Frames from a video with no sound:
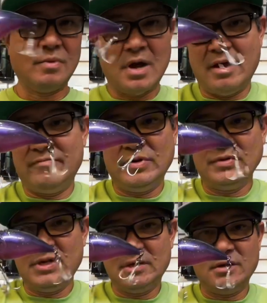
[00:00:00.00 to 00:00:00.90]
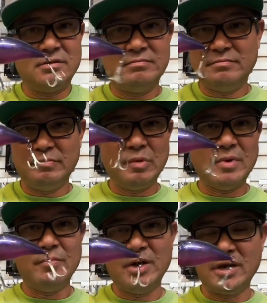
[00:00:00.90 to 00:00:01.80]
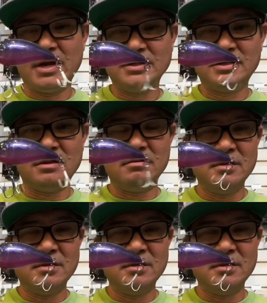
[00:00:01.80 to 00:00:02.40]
I've used it and put my money against it